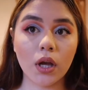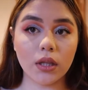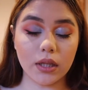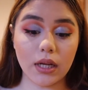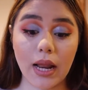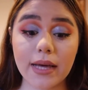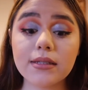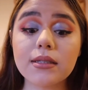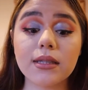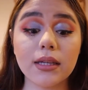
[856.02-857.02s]
The last
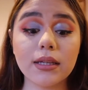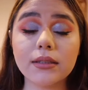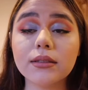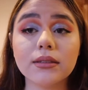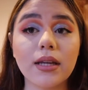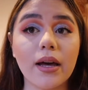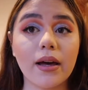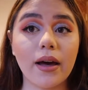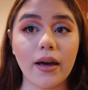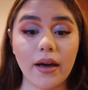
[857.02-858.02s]
things
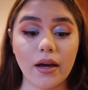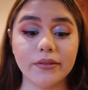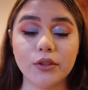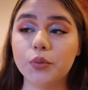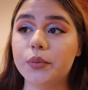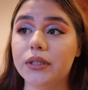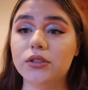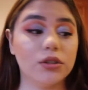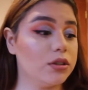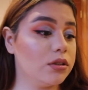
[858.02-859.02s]
that I have to
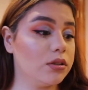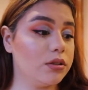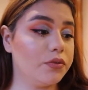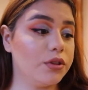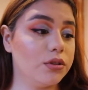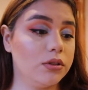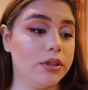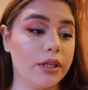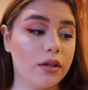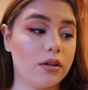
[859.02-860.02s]
mention for
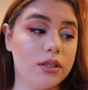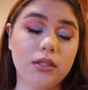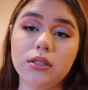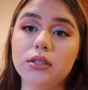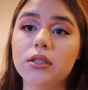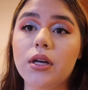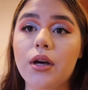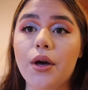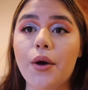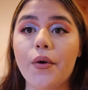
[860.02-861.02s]
today is
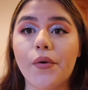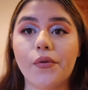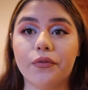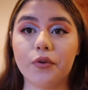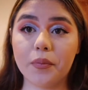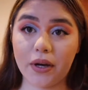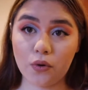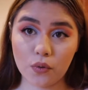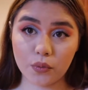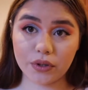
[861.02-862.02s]
for my
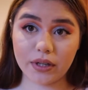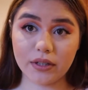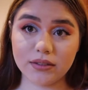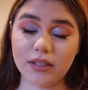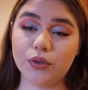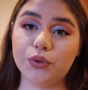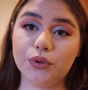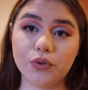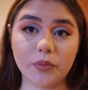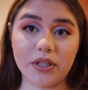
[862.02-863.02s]
home workouts, I do
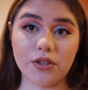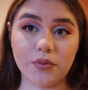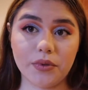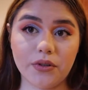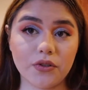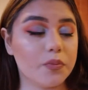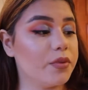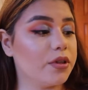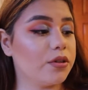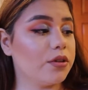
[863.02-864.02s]
use my JBL
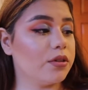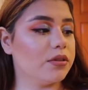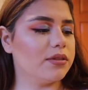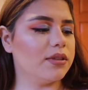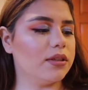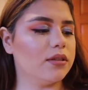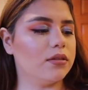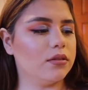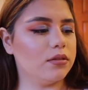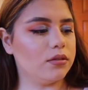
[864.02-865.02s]
speaker. This is, I
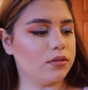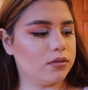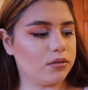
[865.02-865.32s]
think, the